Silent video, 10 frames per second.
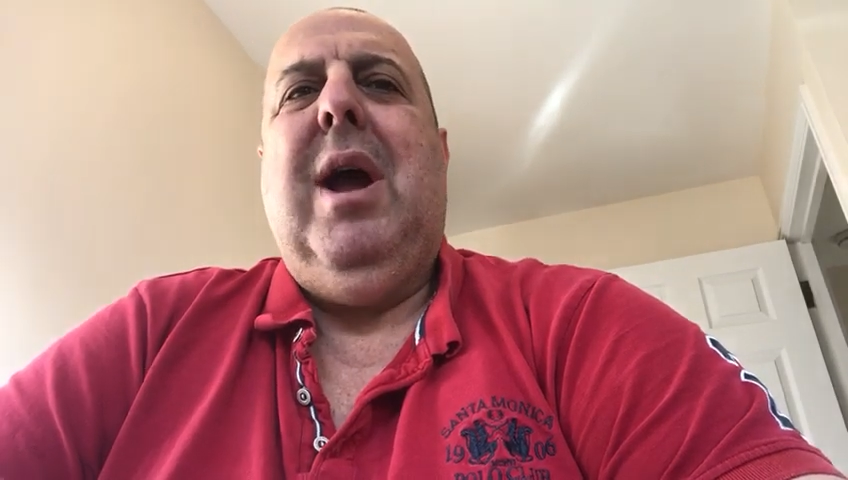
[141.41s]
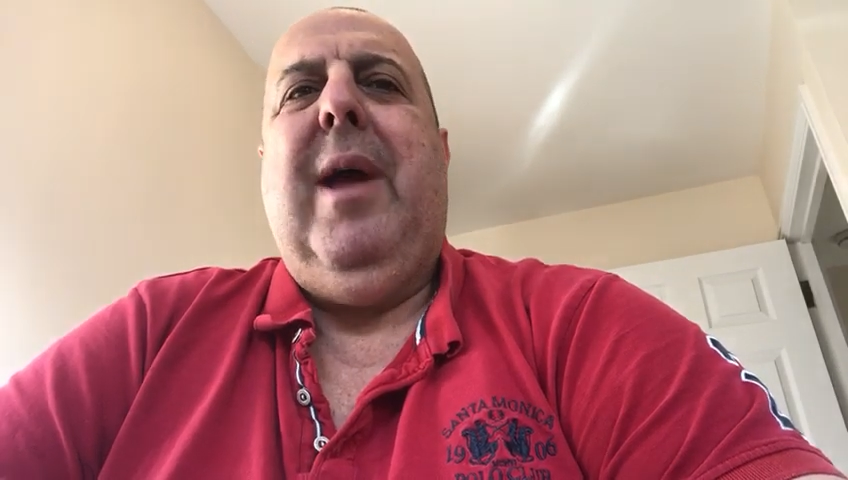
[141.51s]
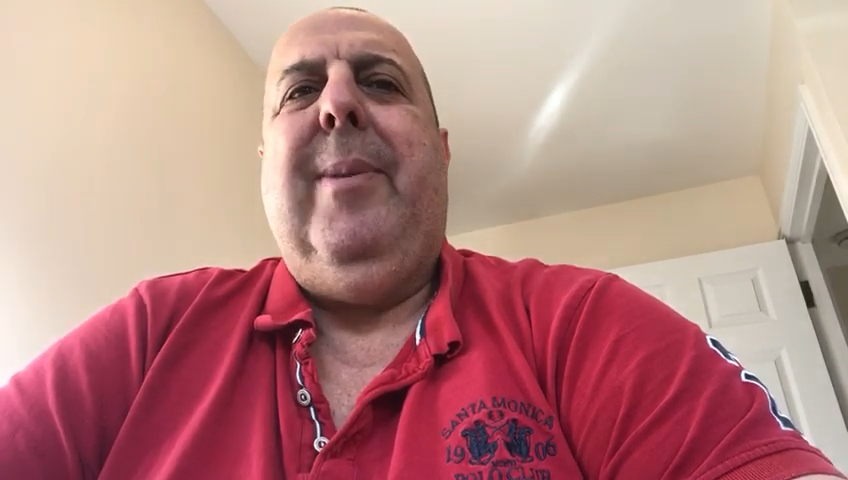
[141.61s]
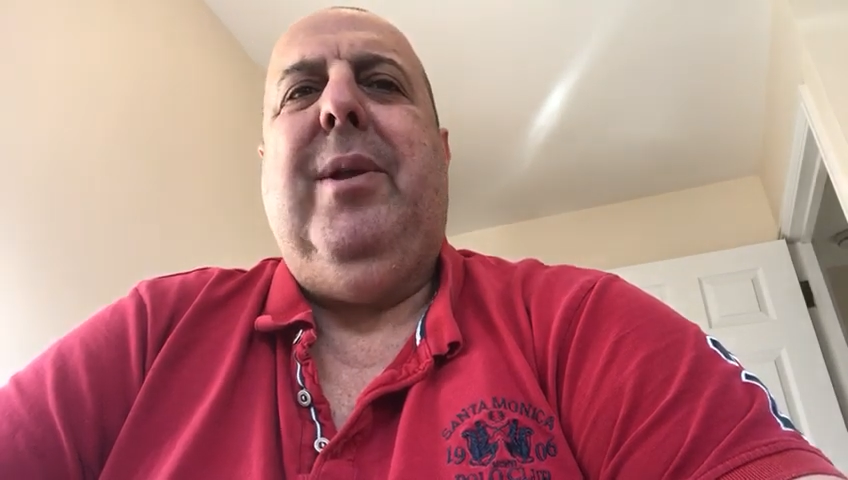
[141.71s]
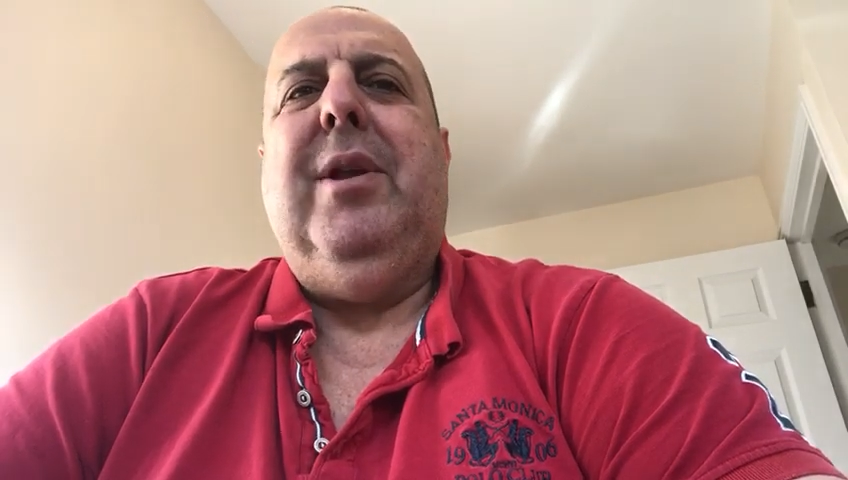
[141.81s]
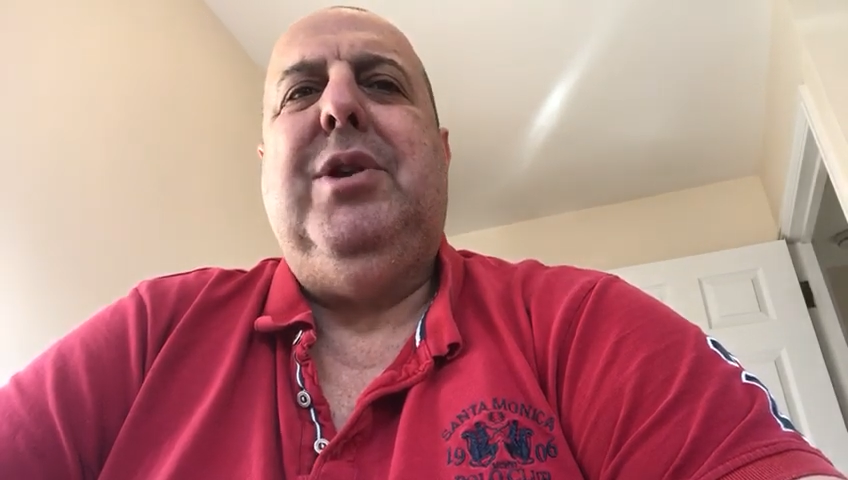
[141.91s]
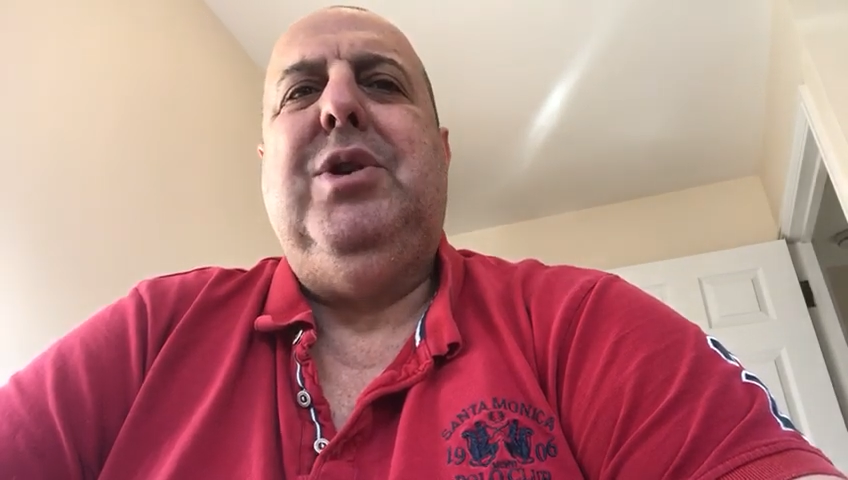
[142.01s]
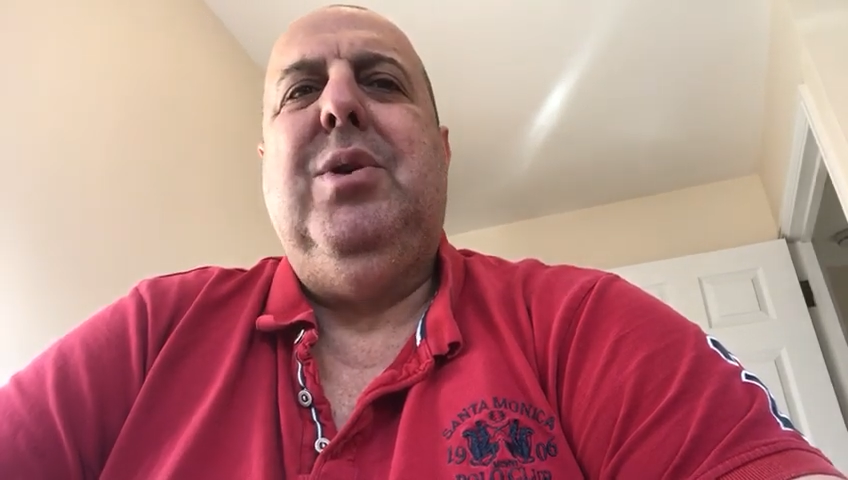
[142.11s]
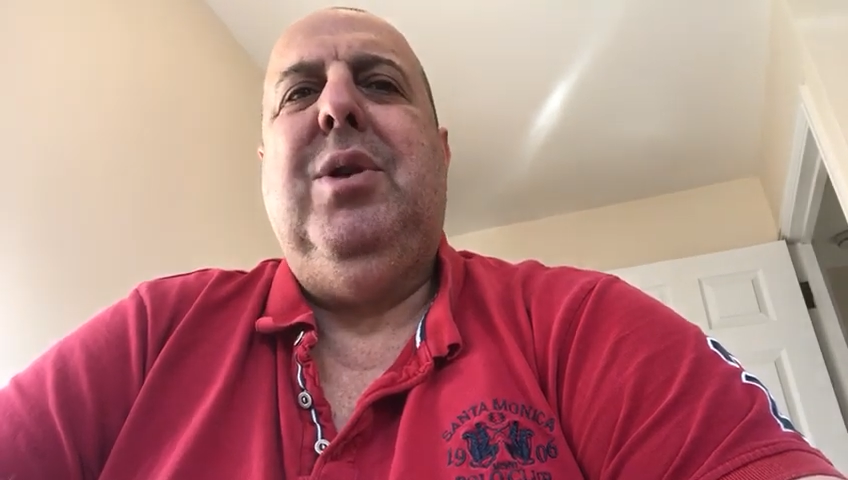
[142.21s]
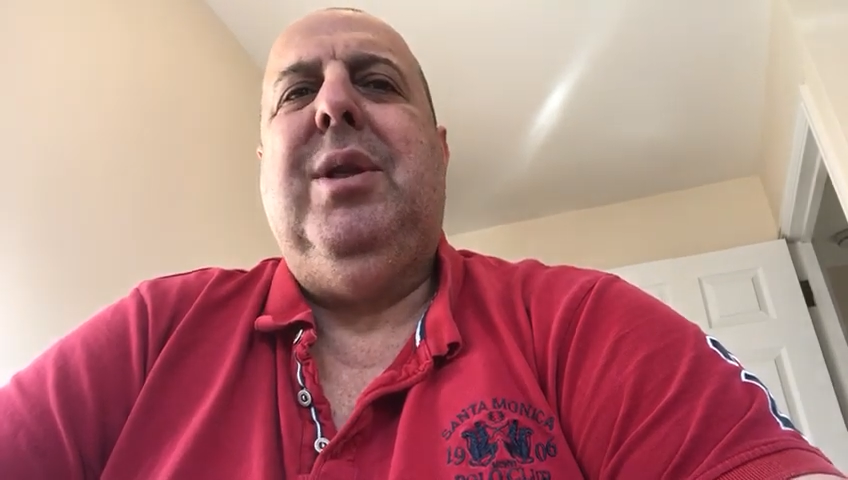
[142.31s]
and then the
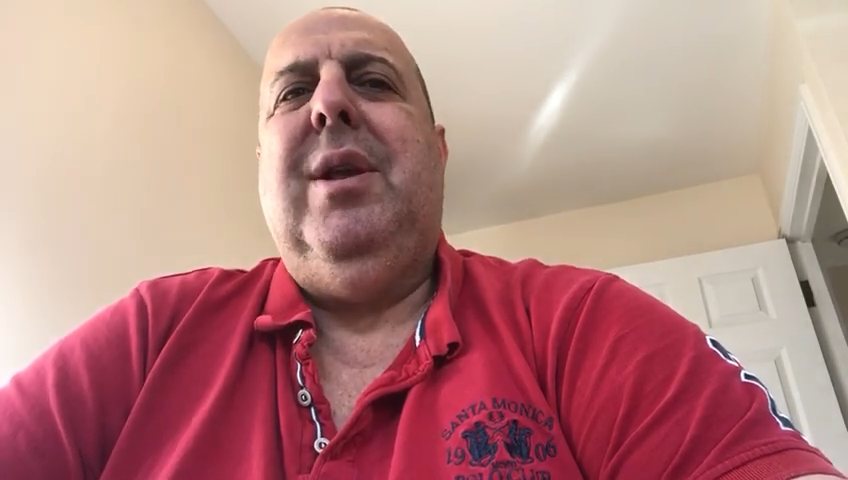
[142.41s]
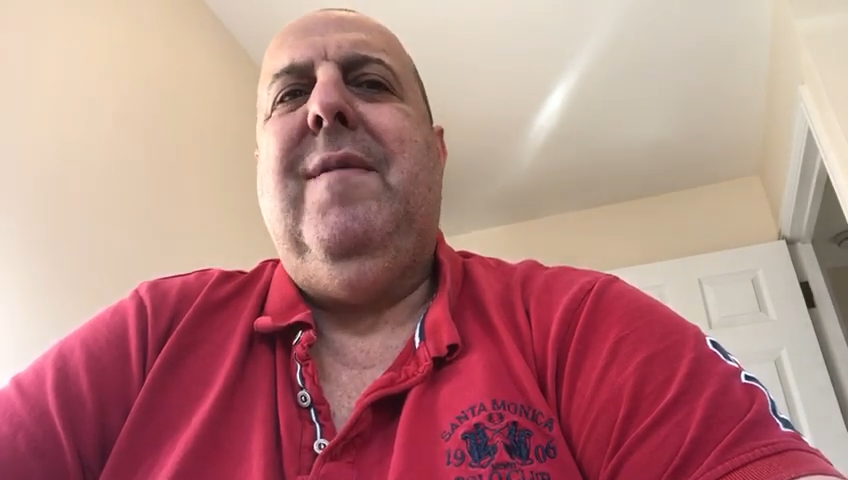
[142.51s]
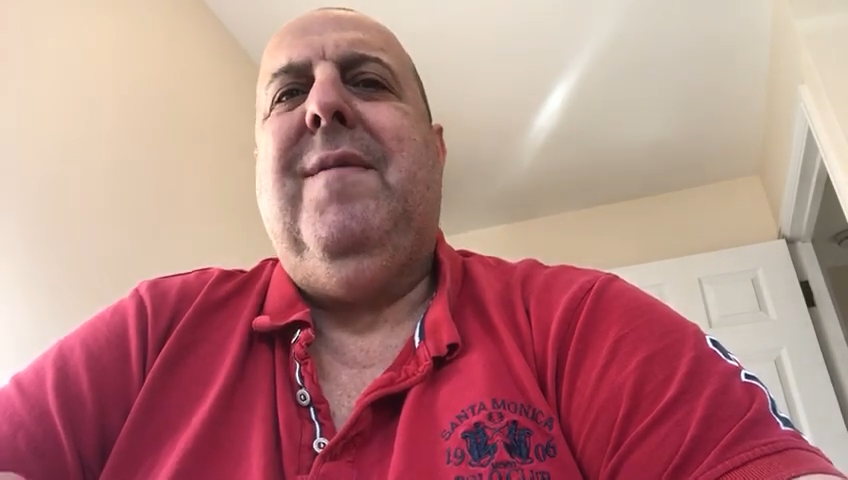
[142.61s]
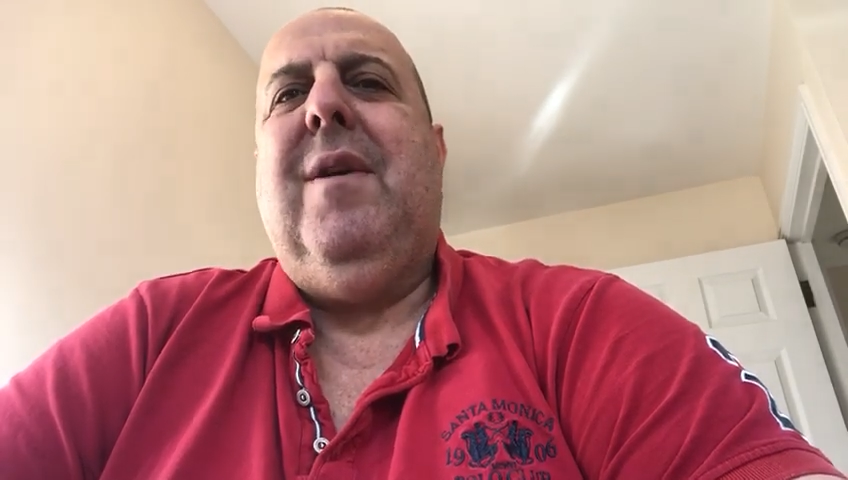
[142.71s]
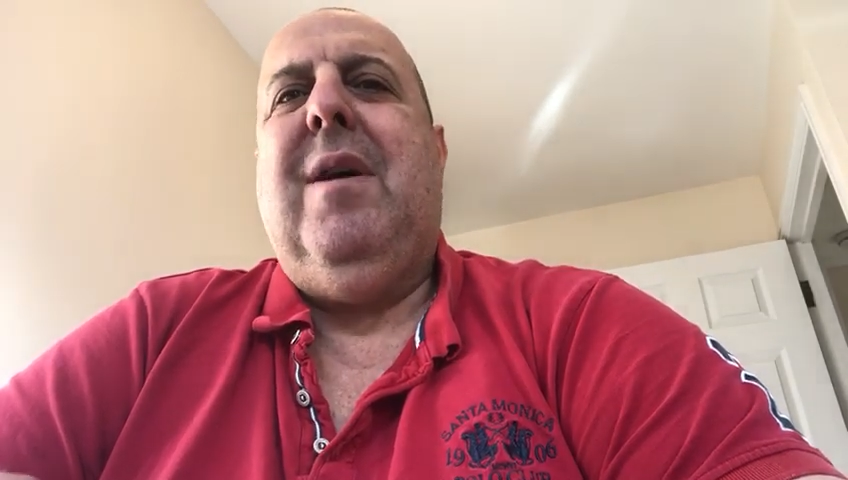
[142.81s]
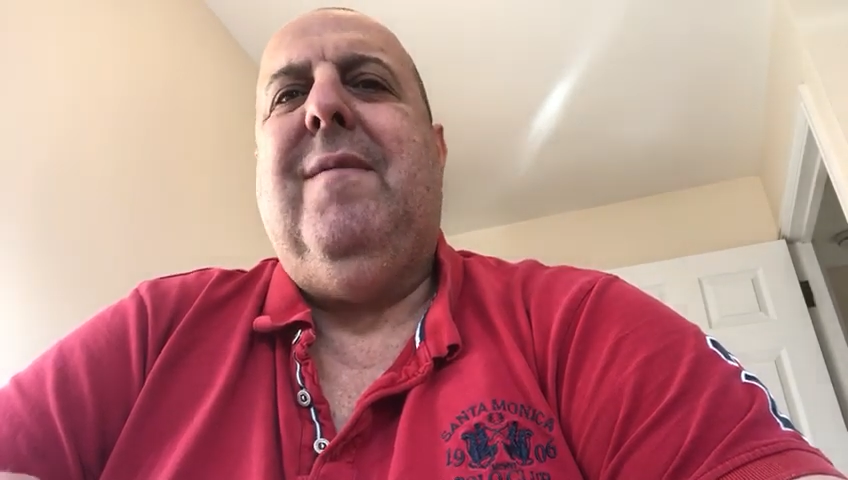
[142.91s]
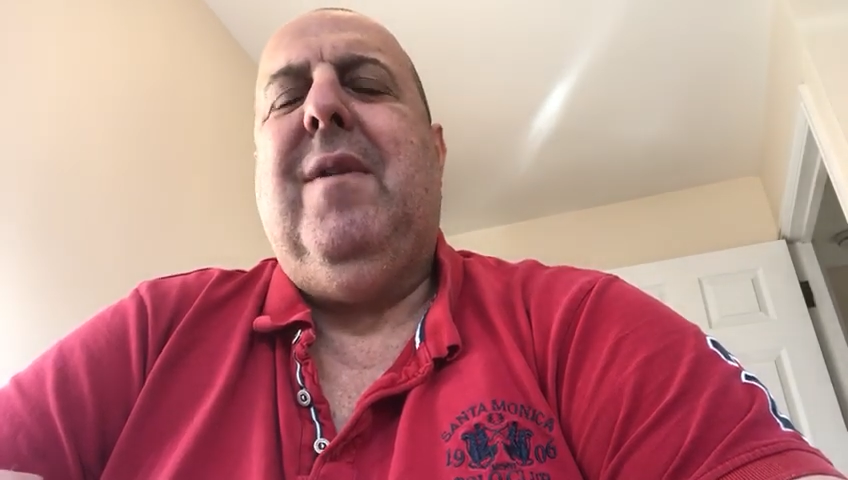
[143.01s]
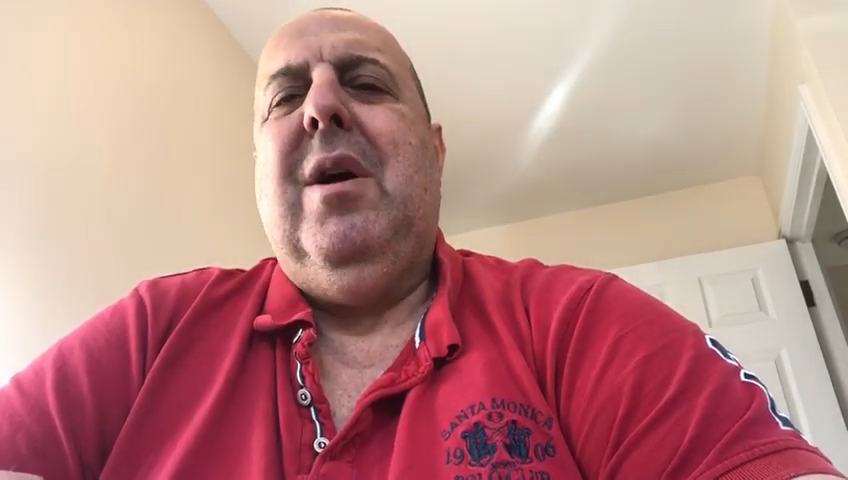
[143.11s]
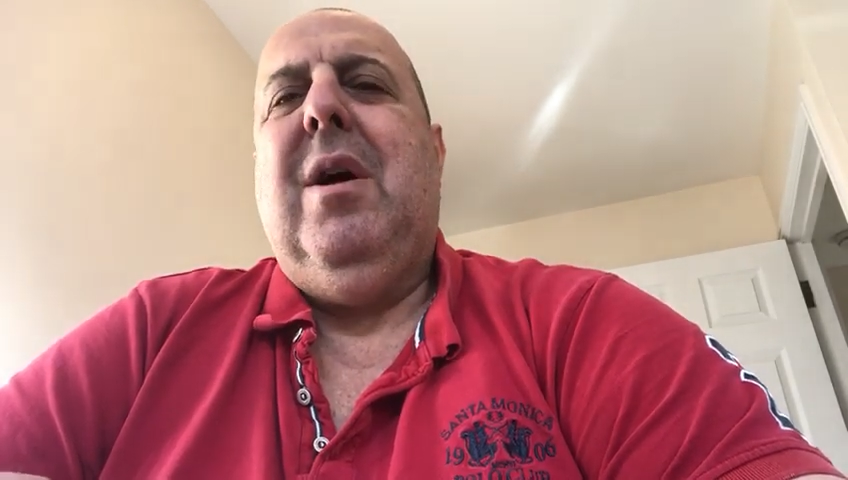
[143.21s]
235.